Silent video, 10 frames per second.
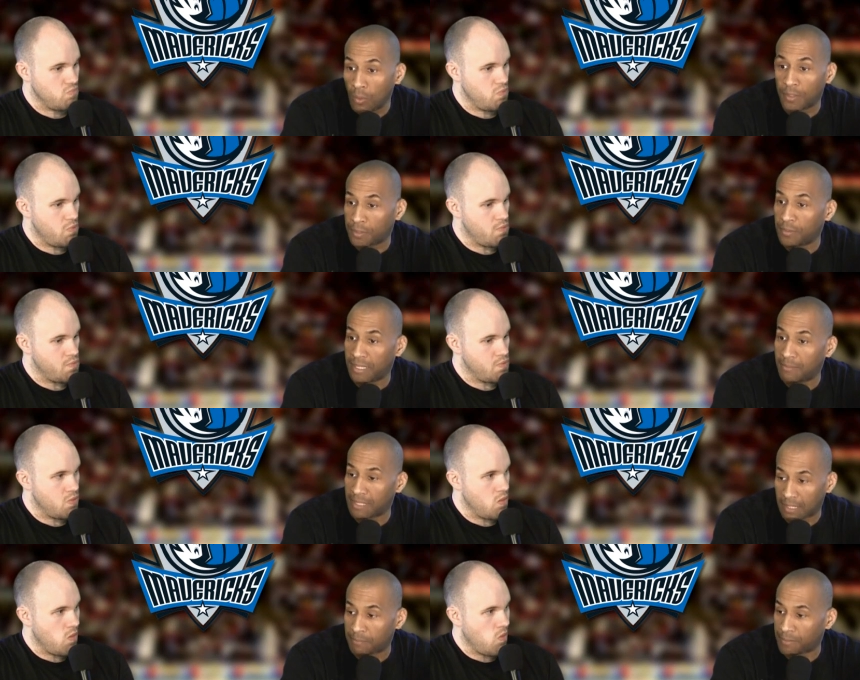Speaker 1: are the two
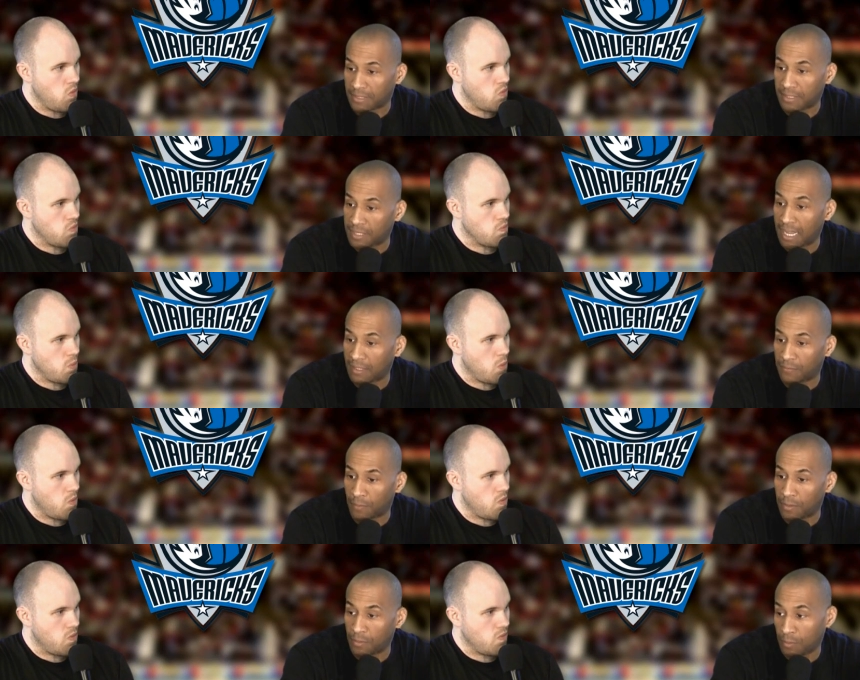teams that could present a challenge
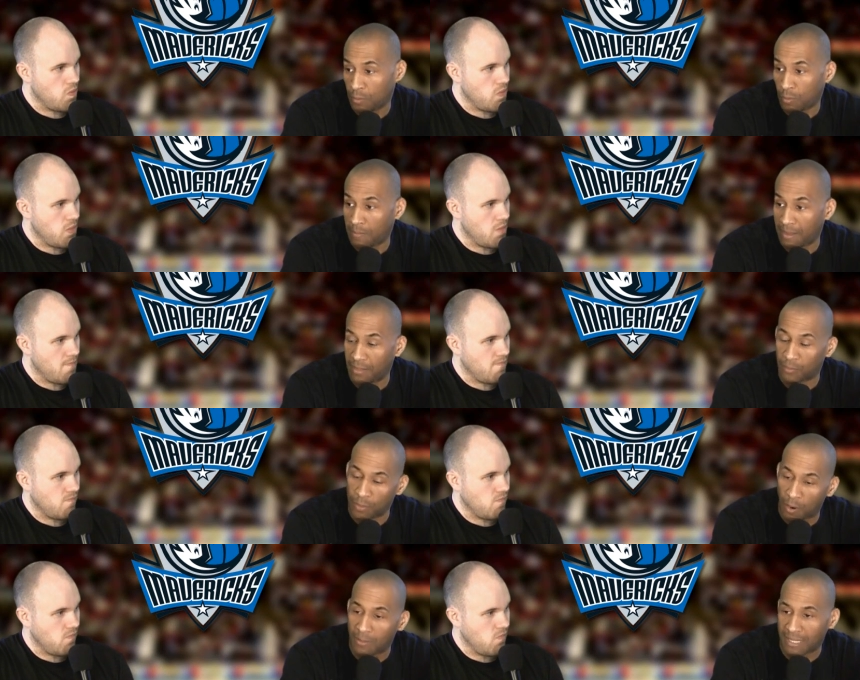for you, who you worry about? He
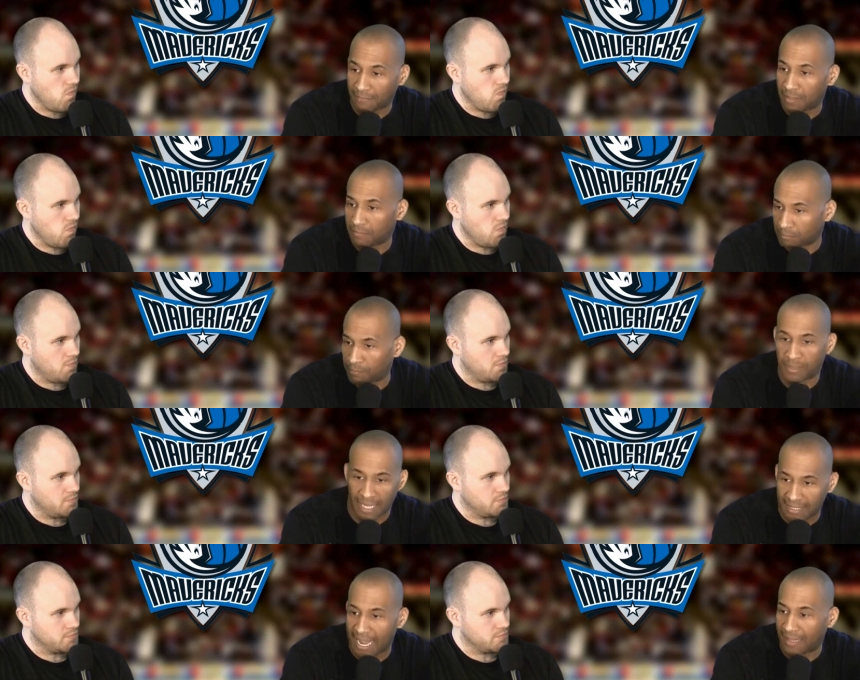goes, well, you always have to
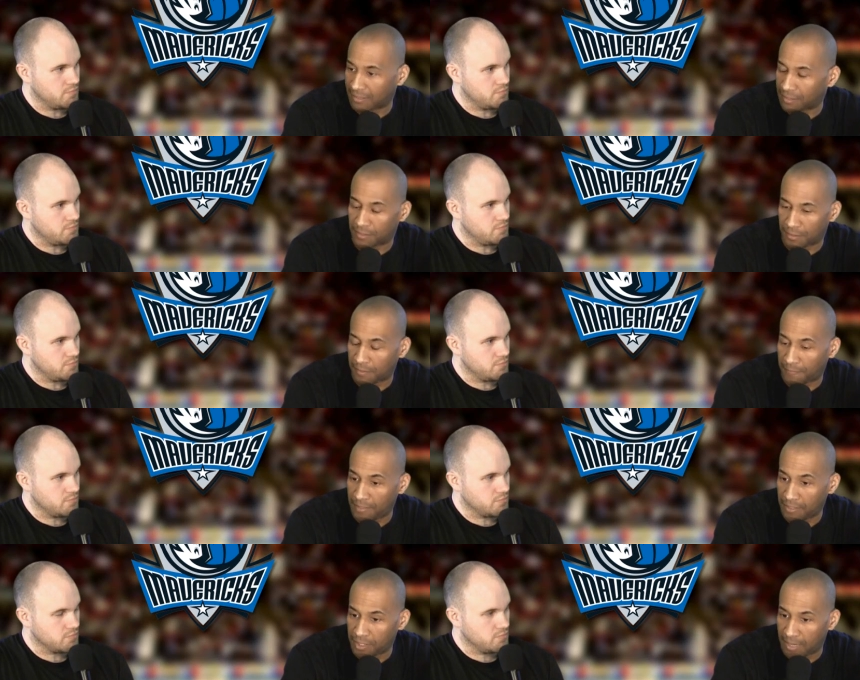say Dallas because they're the
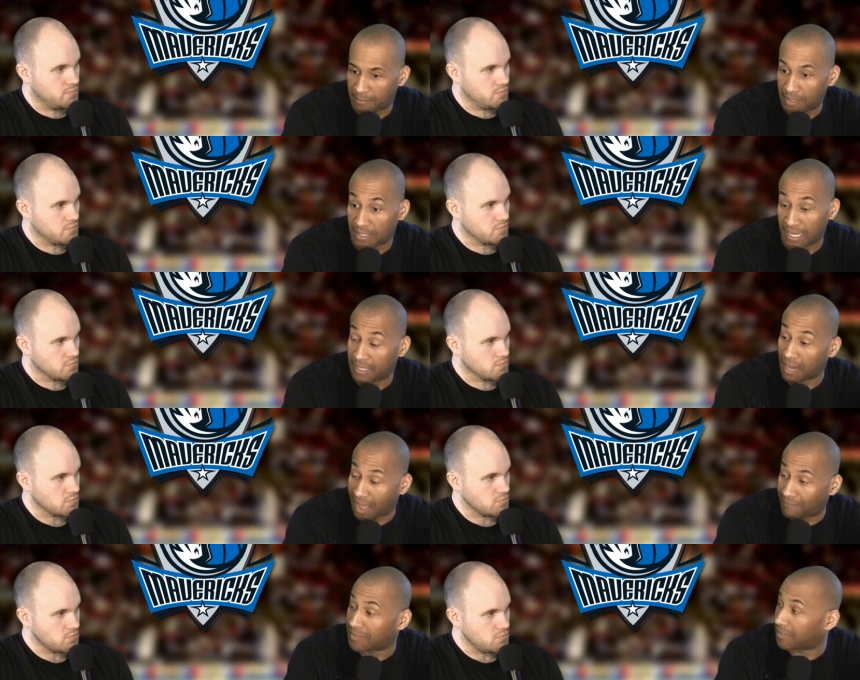defending champions, and
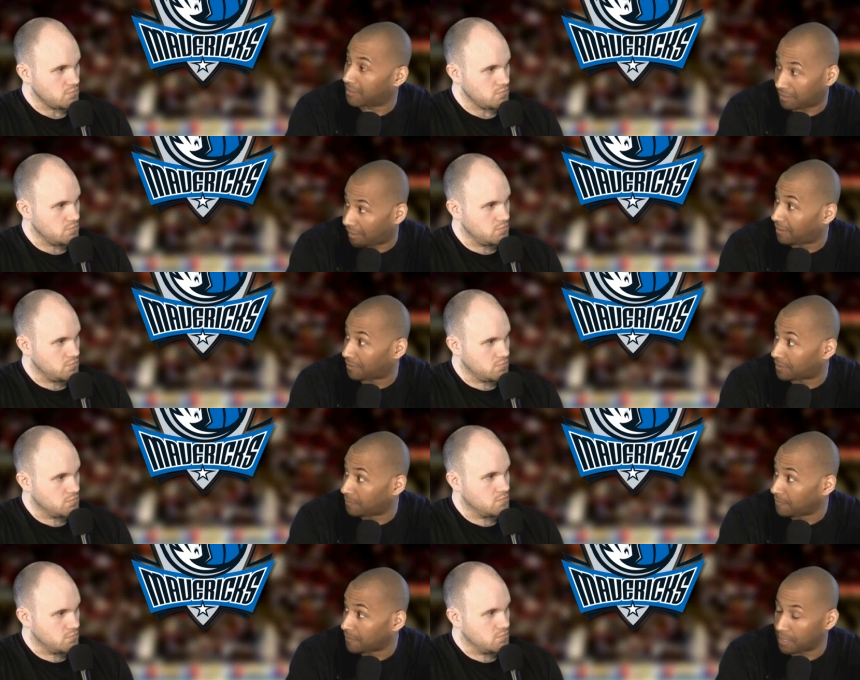then obviously the
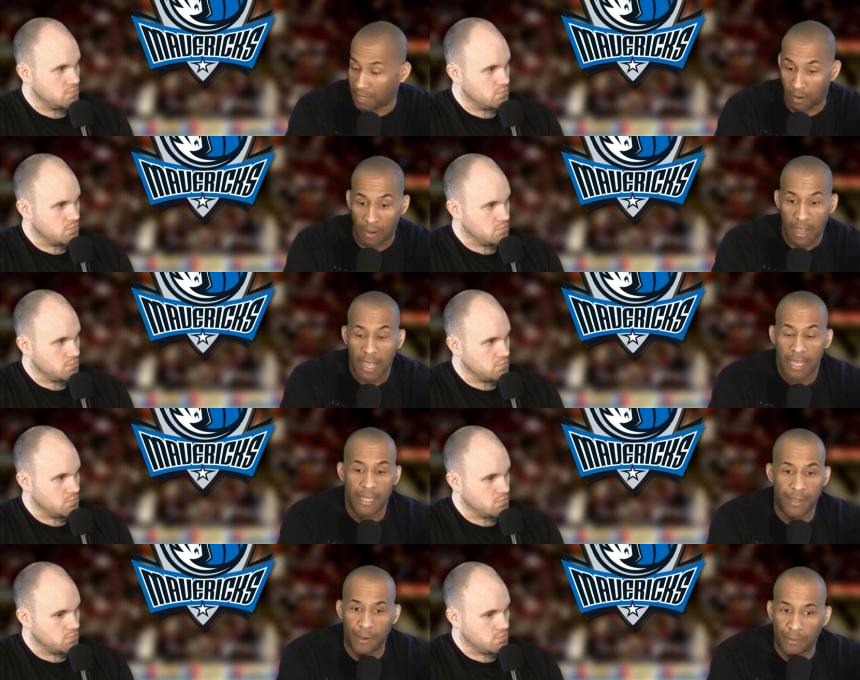Lakers, you know?
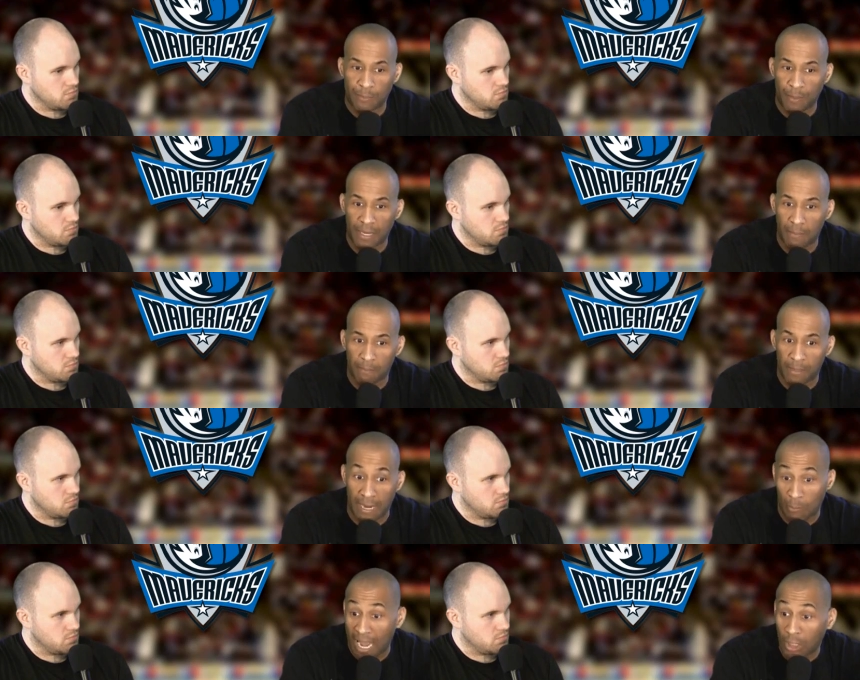He goes, but
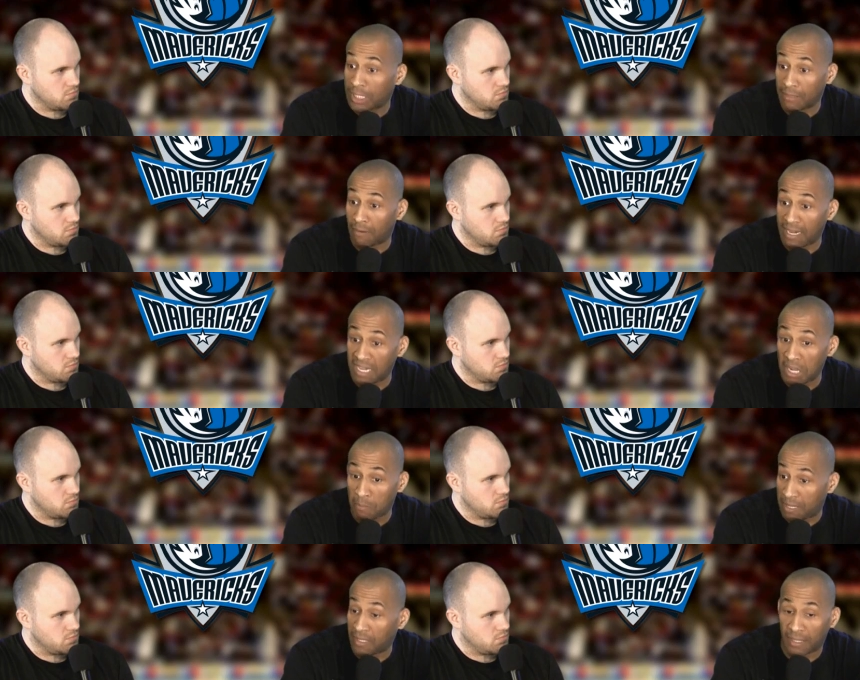when I look at it right
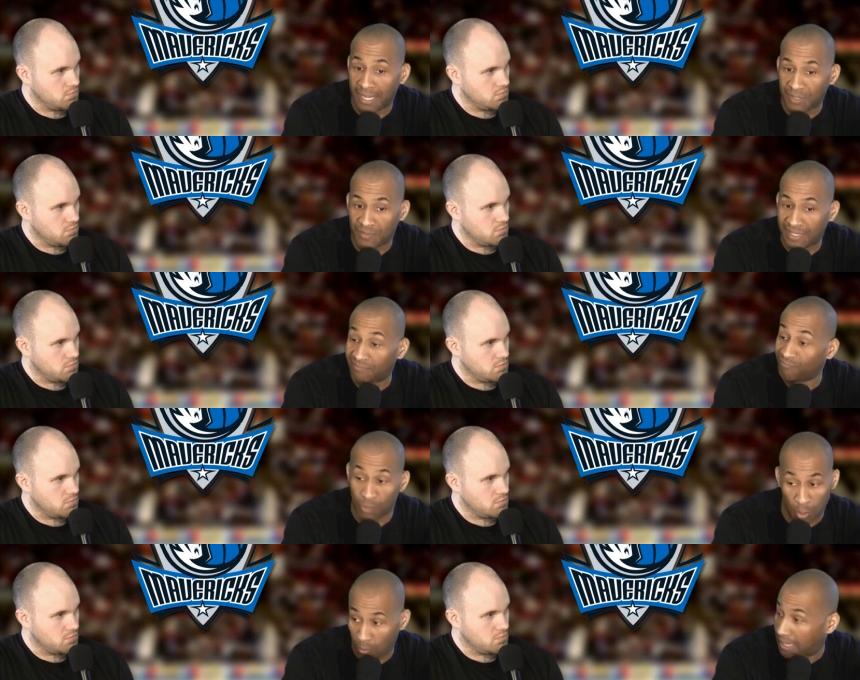now, being a Lakers fan,
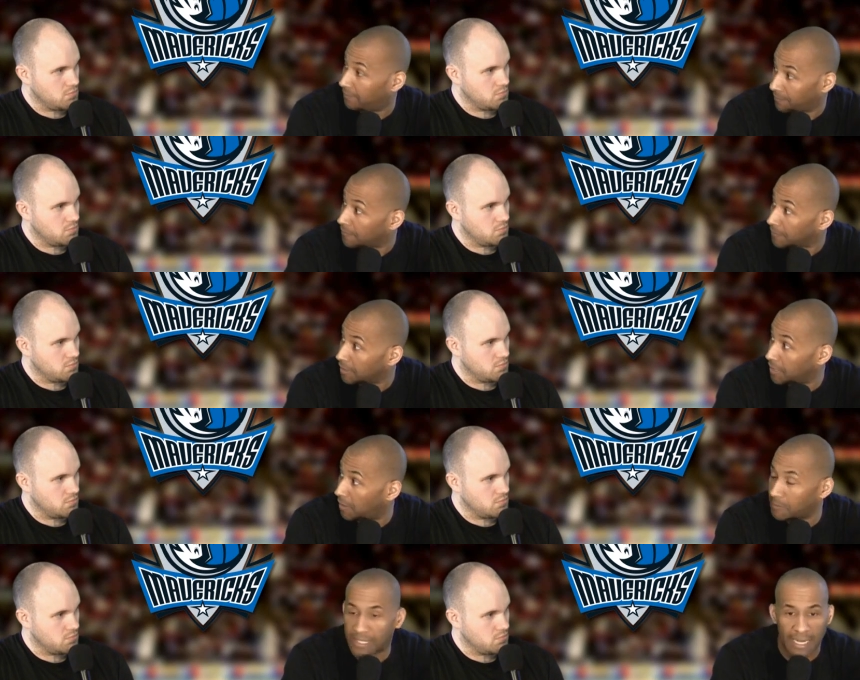no way.
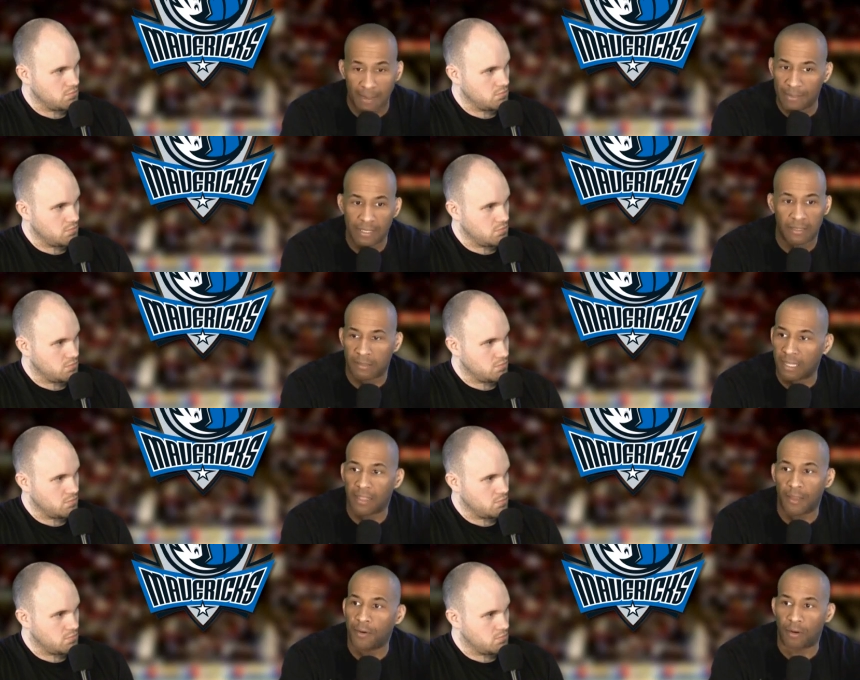You know what I'm saying? I mean,
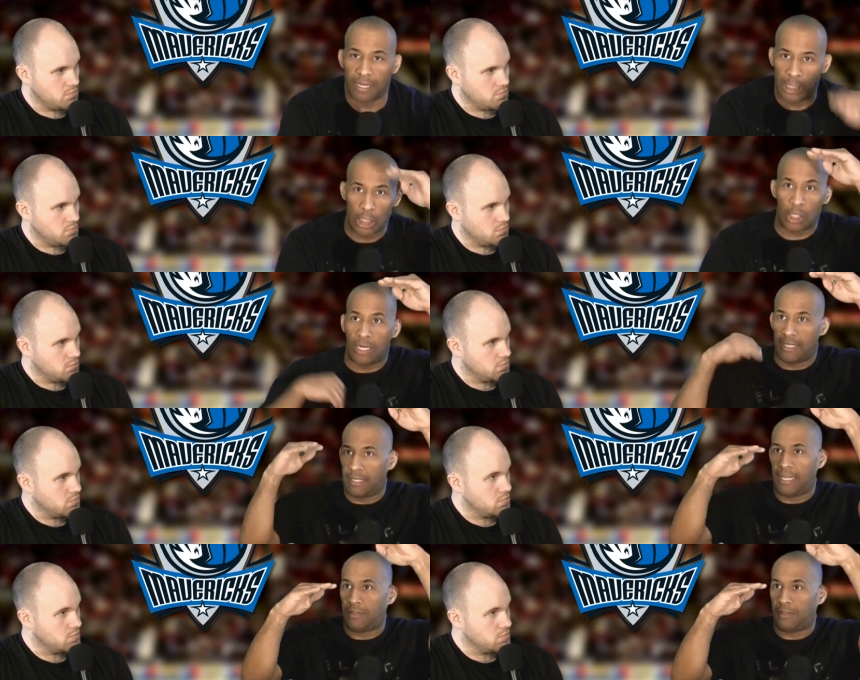the Thunder are here, and the